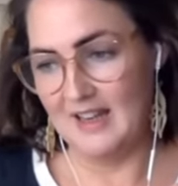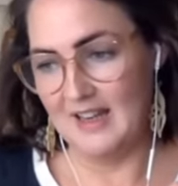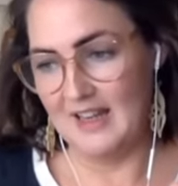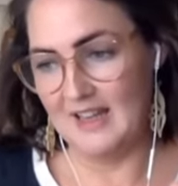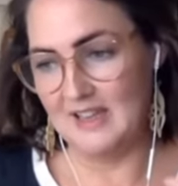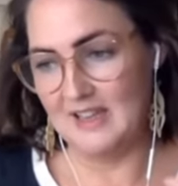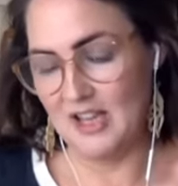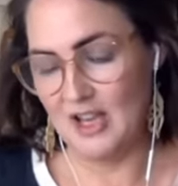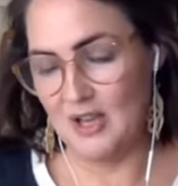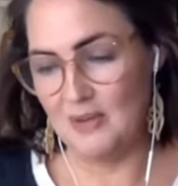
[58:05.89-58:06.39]

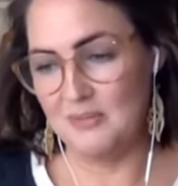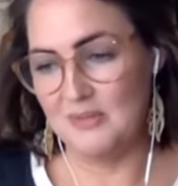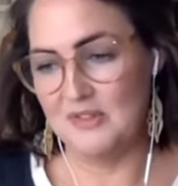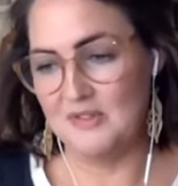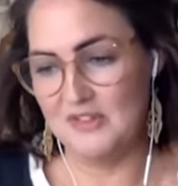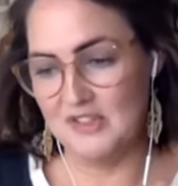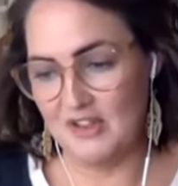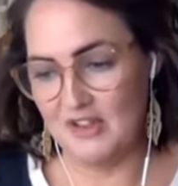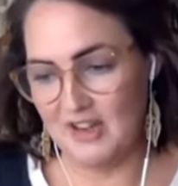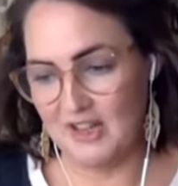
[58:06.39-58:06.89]
in terms of
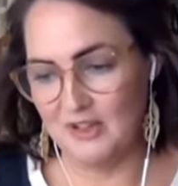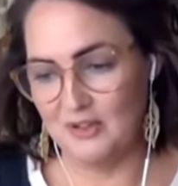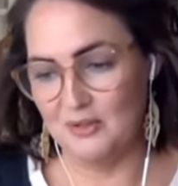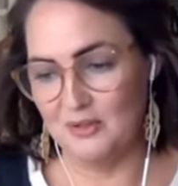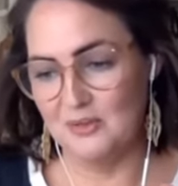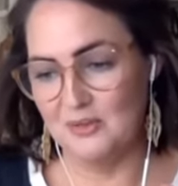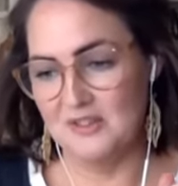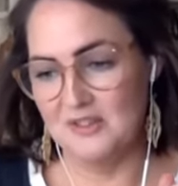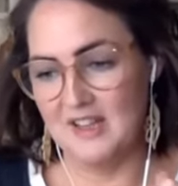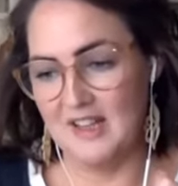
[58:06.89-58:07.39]

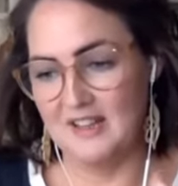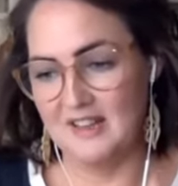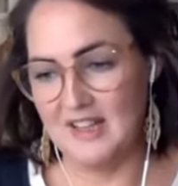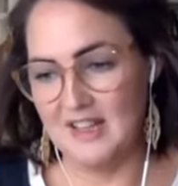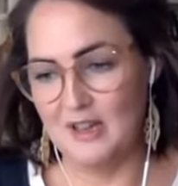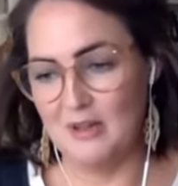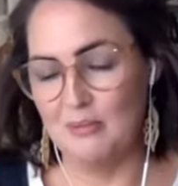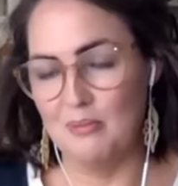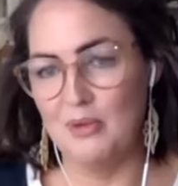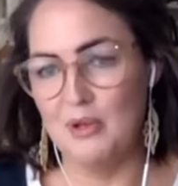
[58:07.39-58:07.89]
cycles and
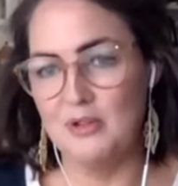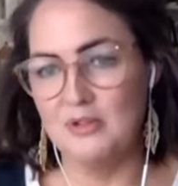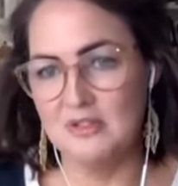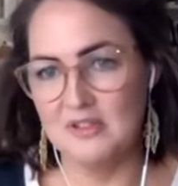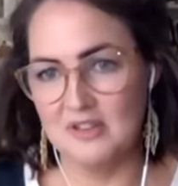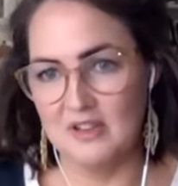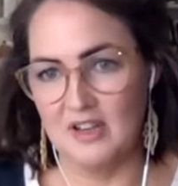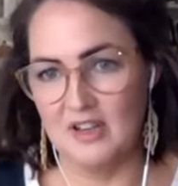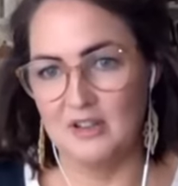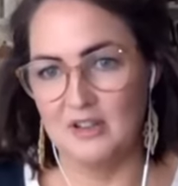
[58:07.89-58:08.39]
then the moon
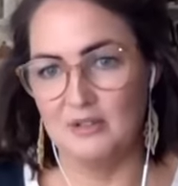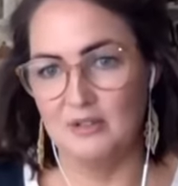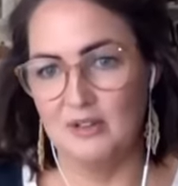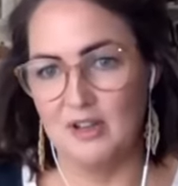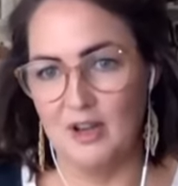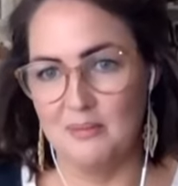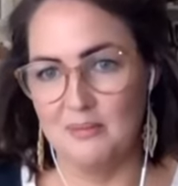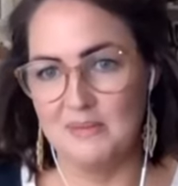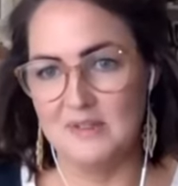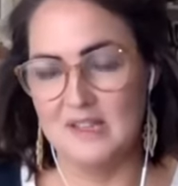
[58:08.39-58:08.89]
cycle
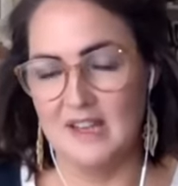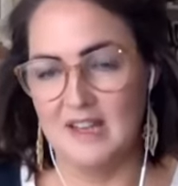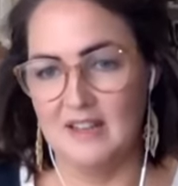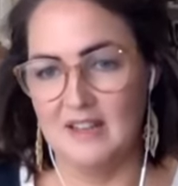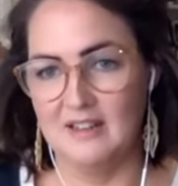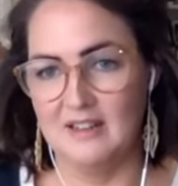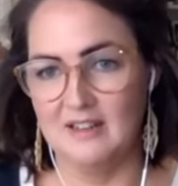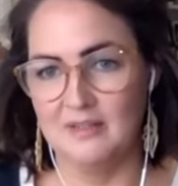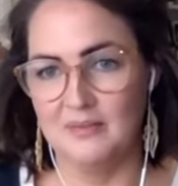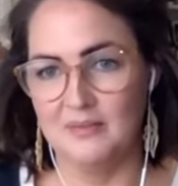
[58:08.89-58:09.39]
comes
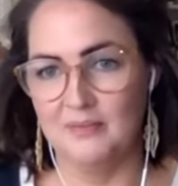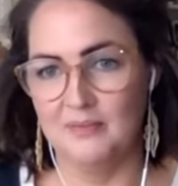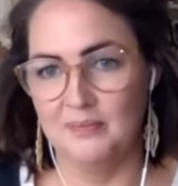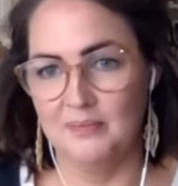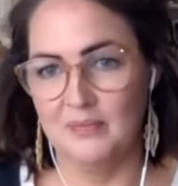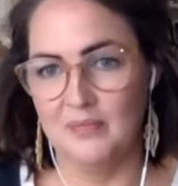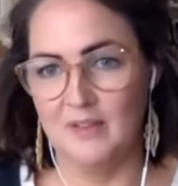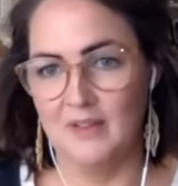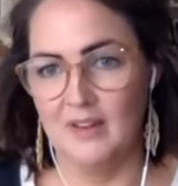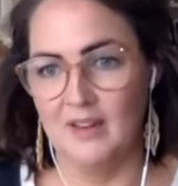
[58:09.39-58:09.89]
in
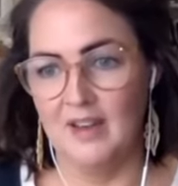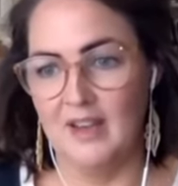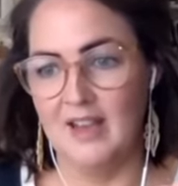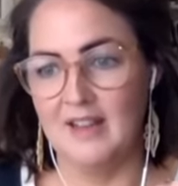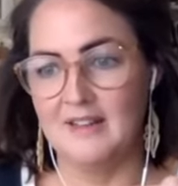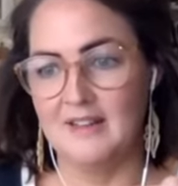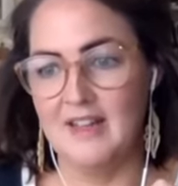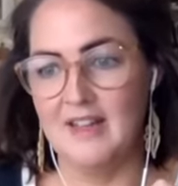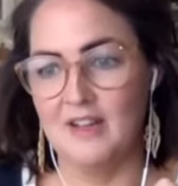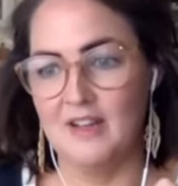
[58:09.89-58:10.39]

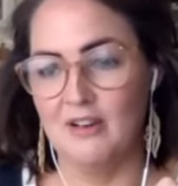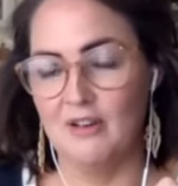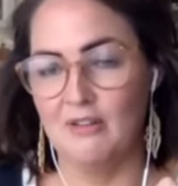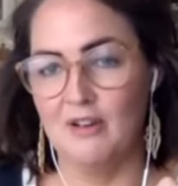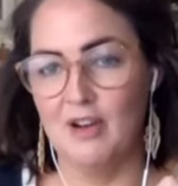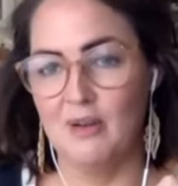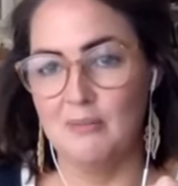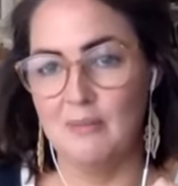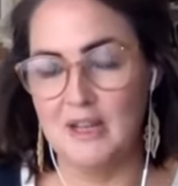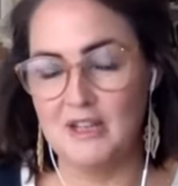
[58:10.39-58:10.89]
and then our
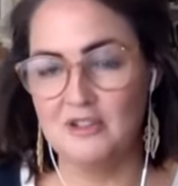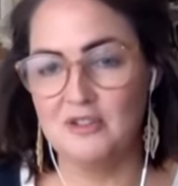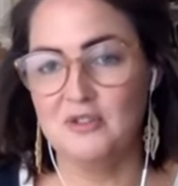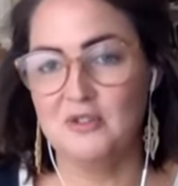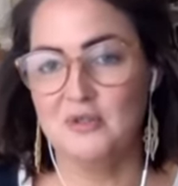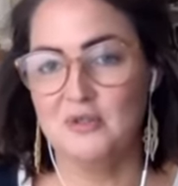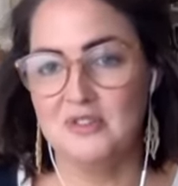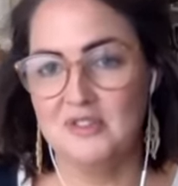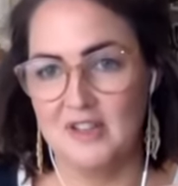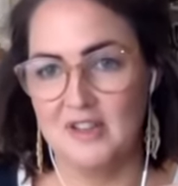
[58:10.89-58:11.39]
own
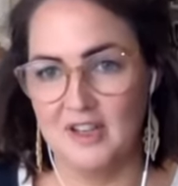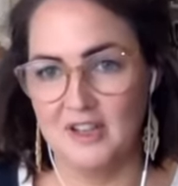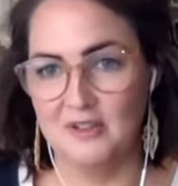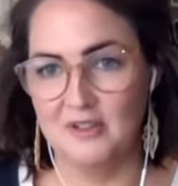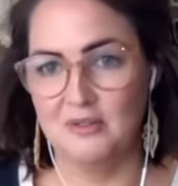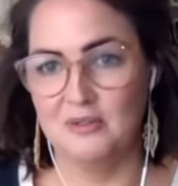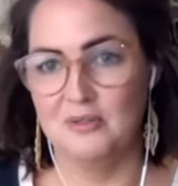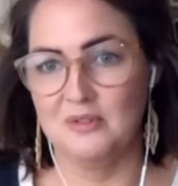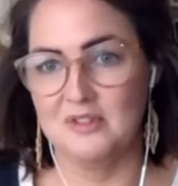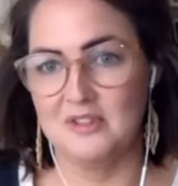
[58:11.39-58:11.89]
menstrual
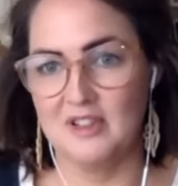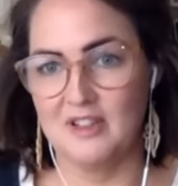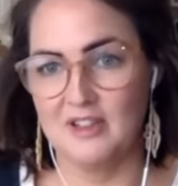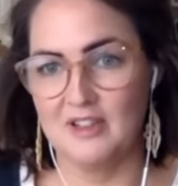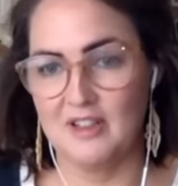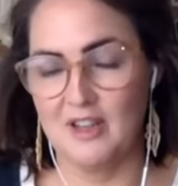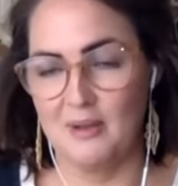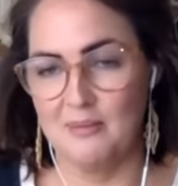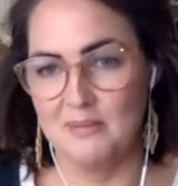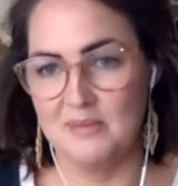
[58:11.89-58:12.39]
cycles
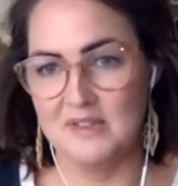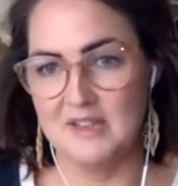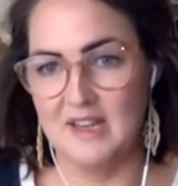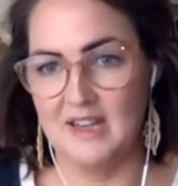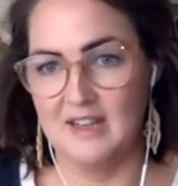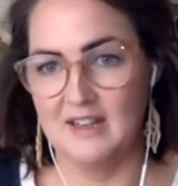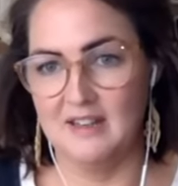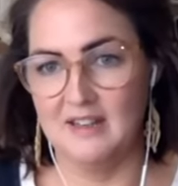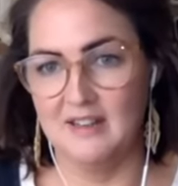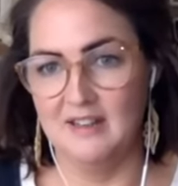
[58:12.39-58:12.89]
comes
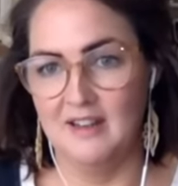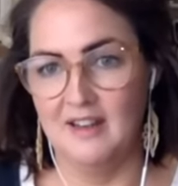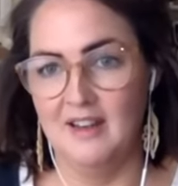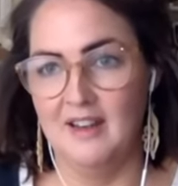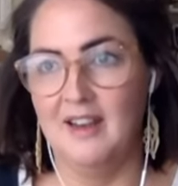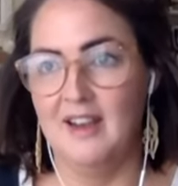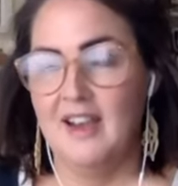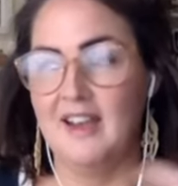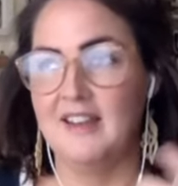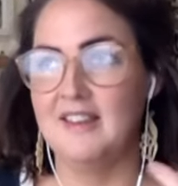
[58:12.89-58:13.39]
in
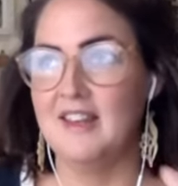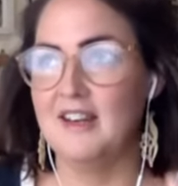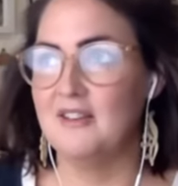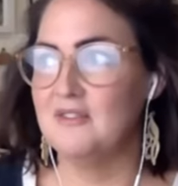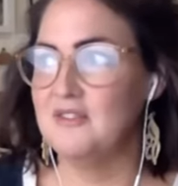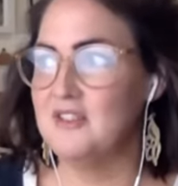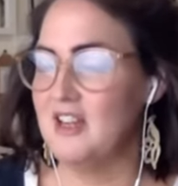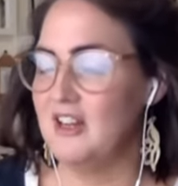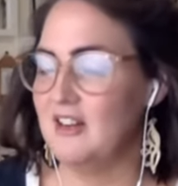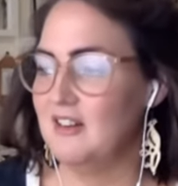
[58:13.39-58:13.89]
and then
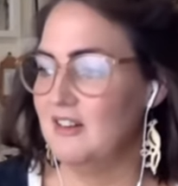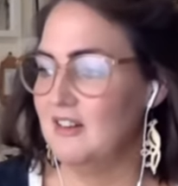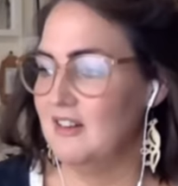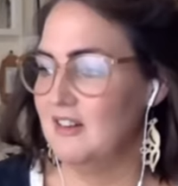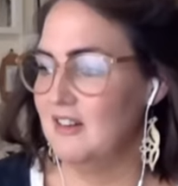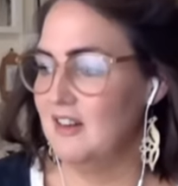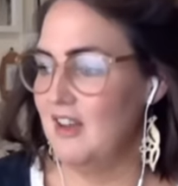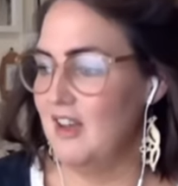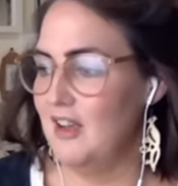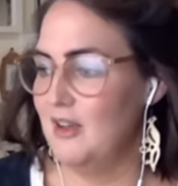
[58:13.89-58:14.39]
i've
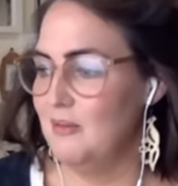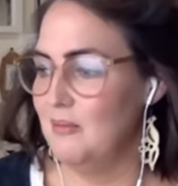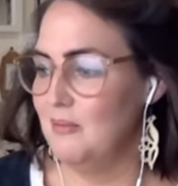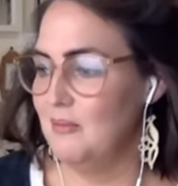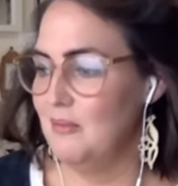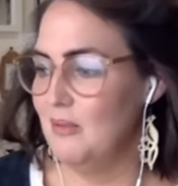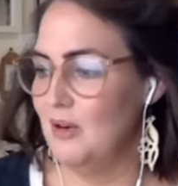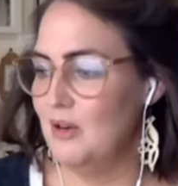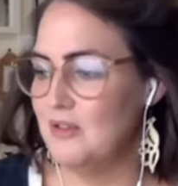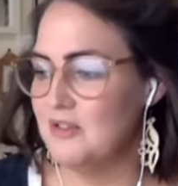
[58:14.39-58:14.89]
done
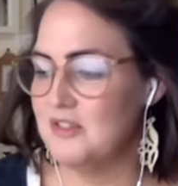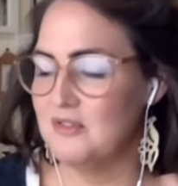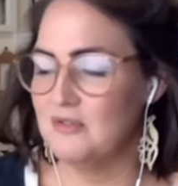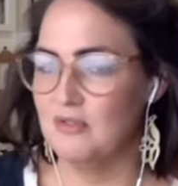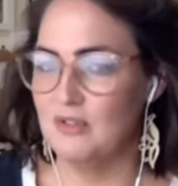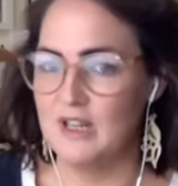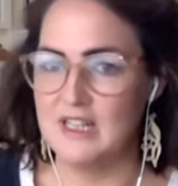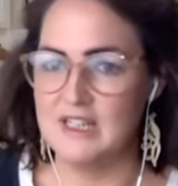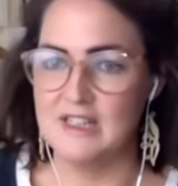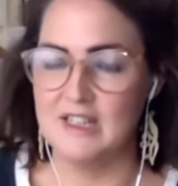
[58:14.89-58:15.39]
um, lots of
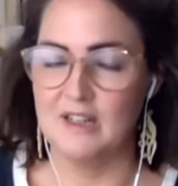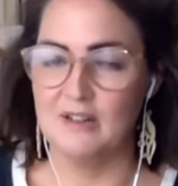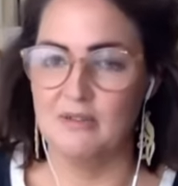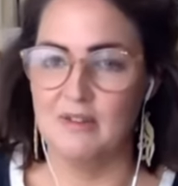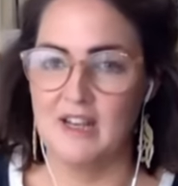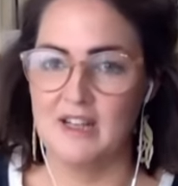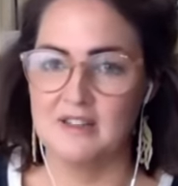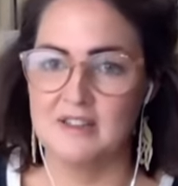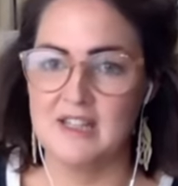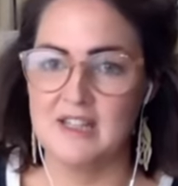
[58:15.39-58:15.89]
reading
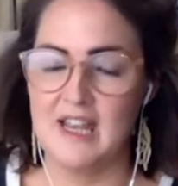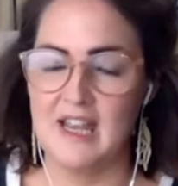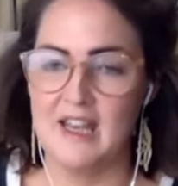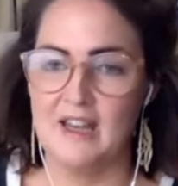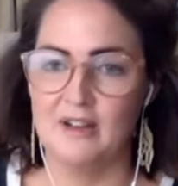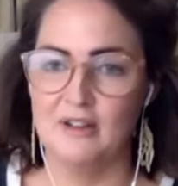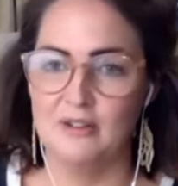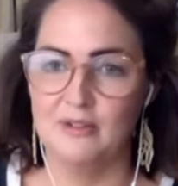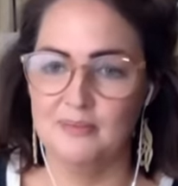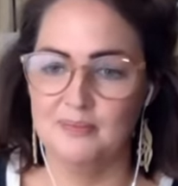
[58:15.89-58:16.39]
around
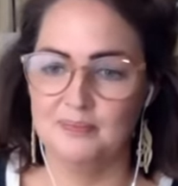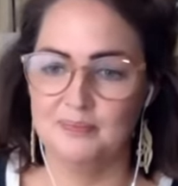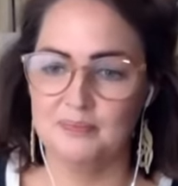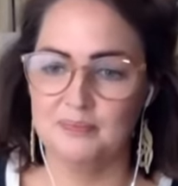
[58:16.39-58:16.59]
how